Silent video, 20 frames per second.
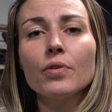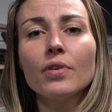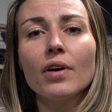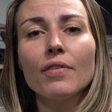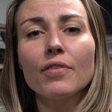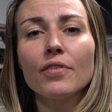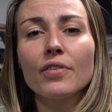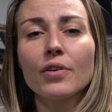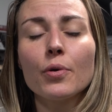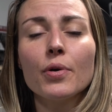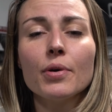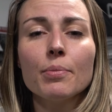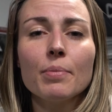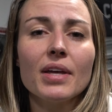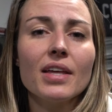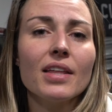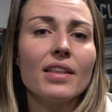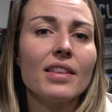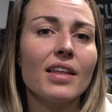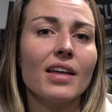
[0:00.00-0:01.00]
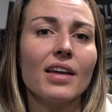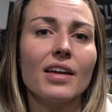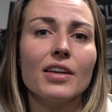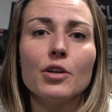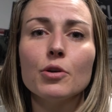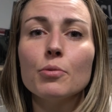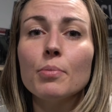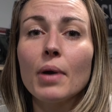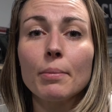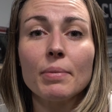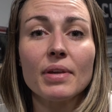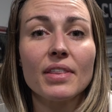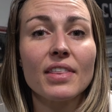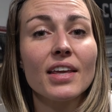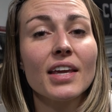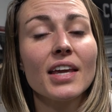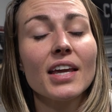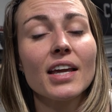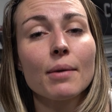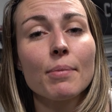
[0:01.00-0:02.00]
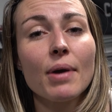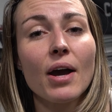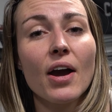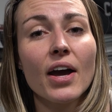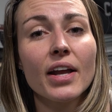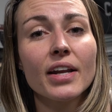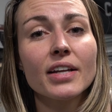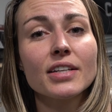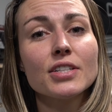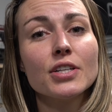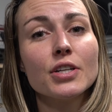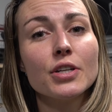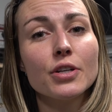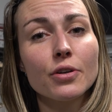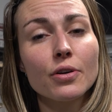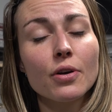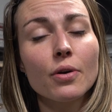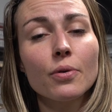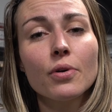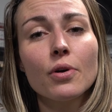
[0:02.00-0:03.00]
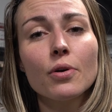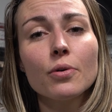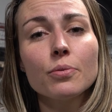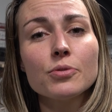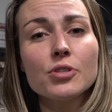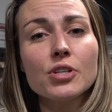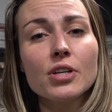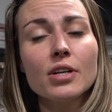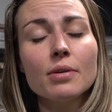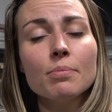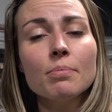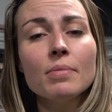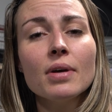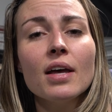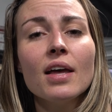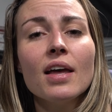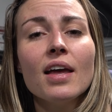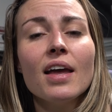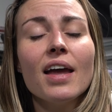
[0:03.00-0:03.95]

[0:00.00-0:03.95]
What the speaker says: equipment that you might be thinking about adding to your own home gym.